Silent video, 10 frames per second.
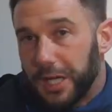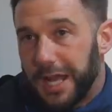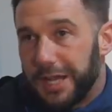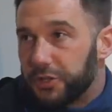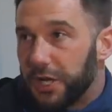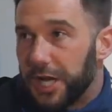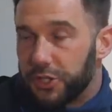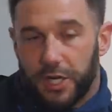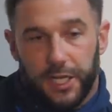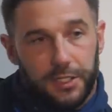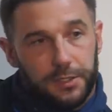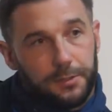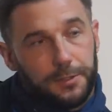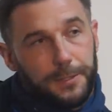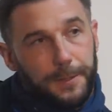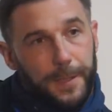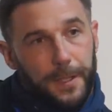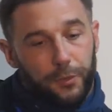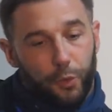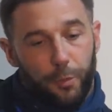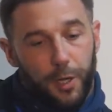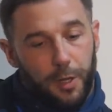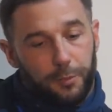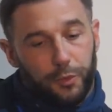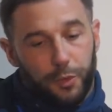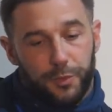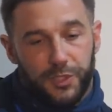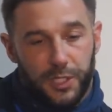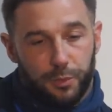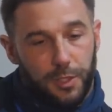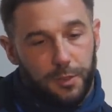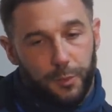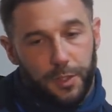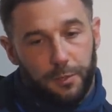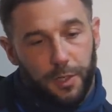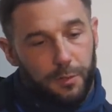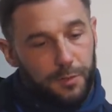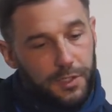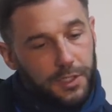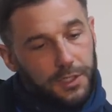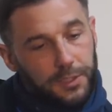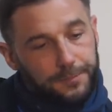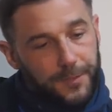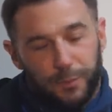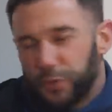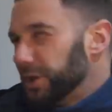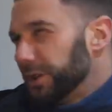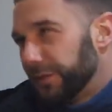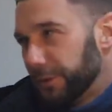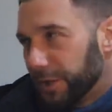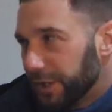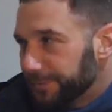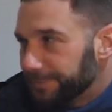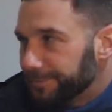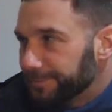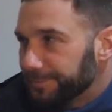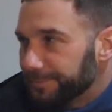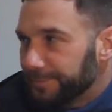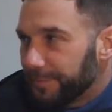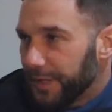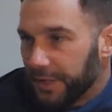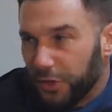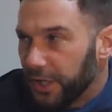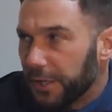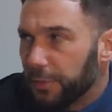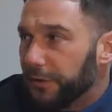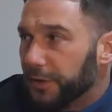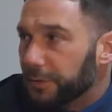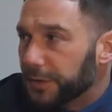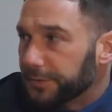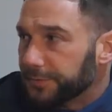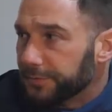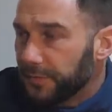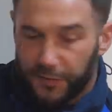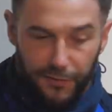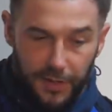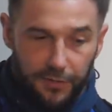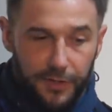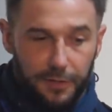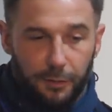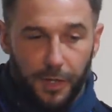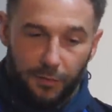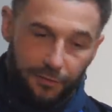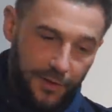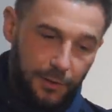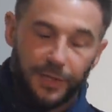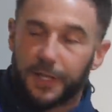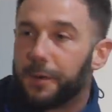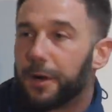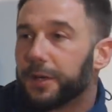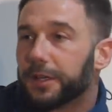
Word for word: I, I, tr- I try and no become too obsessed with it, where it becomes like, I'm not scared of failure. Mm. I couldn't care about failing me. If I fail, I fail, but I'll fail doing it my way.